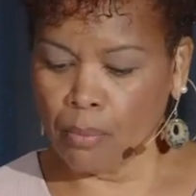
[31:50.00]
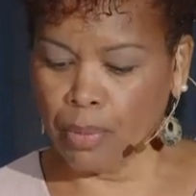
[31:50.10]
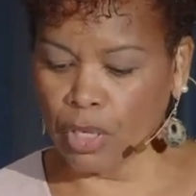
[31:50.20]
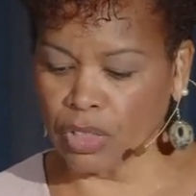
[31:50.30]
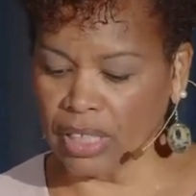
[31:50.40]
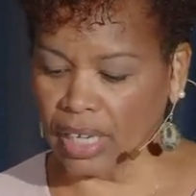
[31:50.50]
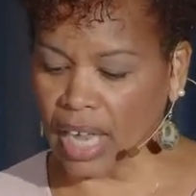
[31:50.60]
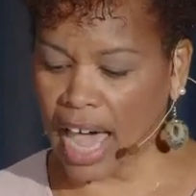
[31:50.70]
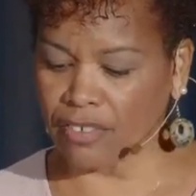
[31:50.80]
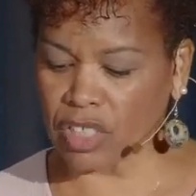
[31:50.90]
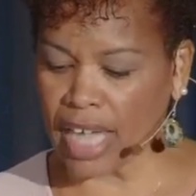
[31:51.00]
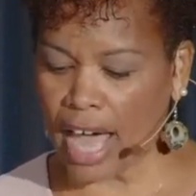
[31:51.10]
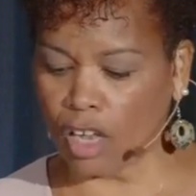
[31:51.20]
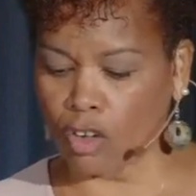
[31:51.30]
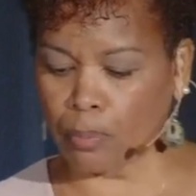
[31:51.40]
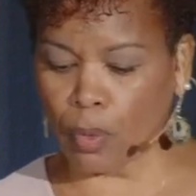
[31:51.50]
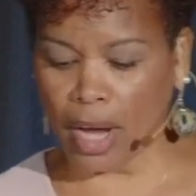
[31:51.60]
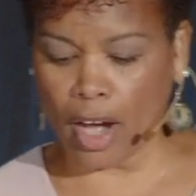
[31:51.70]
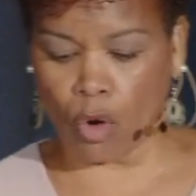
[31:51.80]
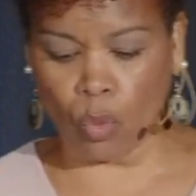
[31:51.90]
Building a lifestyle of
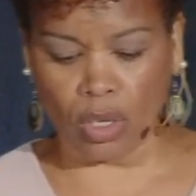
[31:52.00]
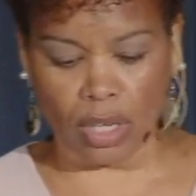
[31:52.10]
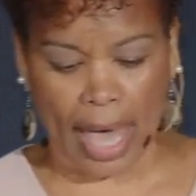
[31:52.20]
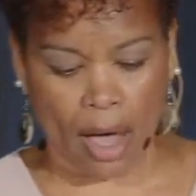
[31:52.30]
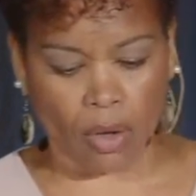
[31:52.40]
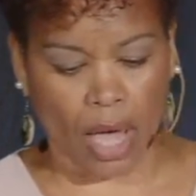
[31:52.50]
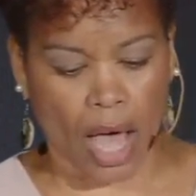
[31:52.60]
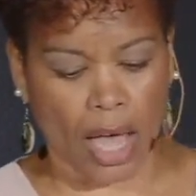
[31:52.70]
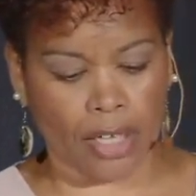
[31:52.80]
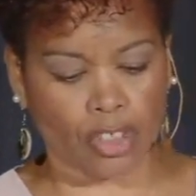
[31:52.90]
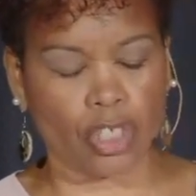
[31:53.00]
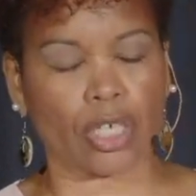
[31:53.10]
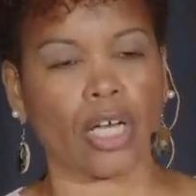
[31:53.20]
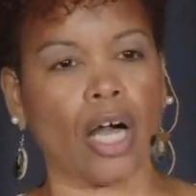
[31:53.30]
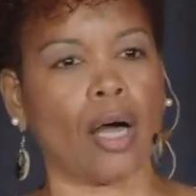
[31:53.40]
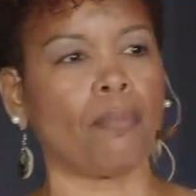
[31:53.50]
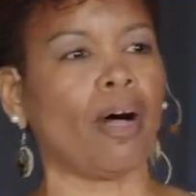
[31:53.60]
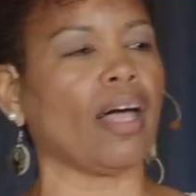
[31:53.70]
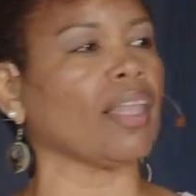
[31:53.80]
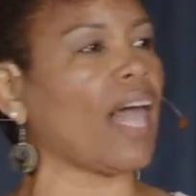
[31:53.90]
prayer will allow God to come
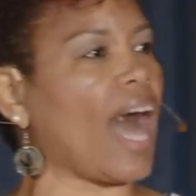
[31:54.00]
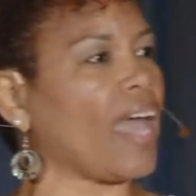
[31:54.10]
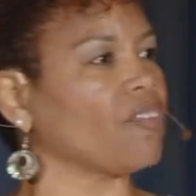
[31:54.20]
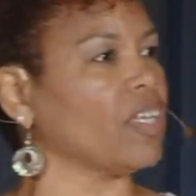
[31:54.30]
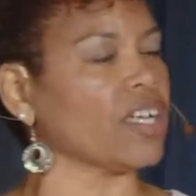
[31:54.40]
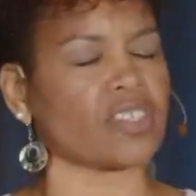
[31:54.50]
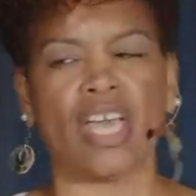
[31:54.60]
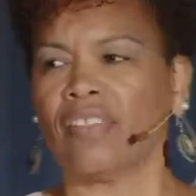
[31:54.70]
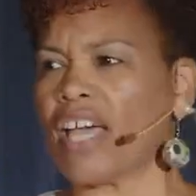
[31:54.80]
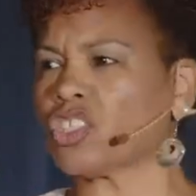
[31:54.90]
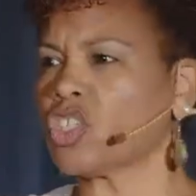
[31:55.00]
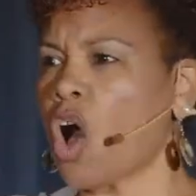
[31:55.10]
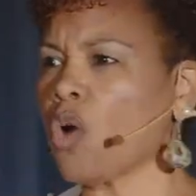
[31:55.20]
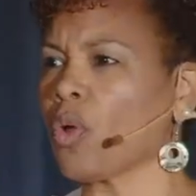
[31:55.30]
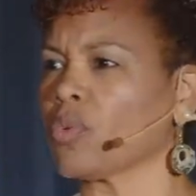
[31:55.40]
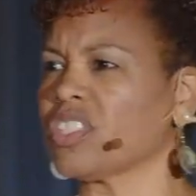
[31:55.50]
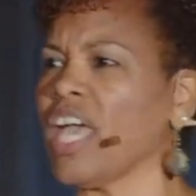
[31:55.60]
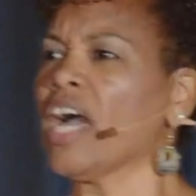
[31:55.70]
alive in us. That song we were saying,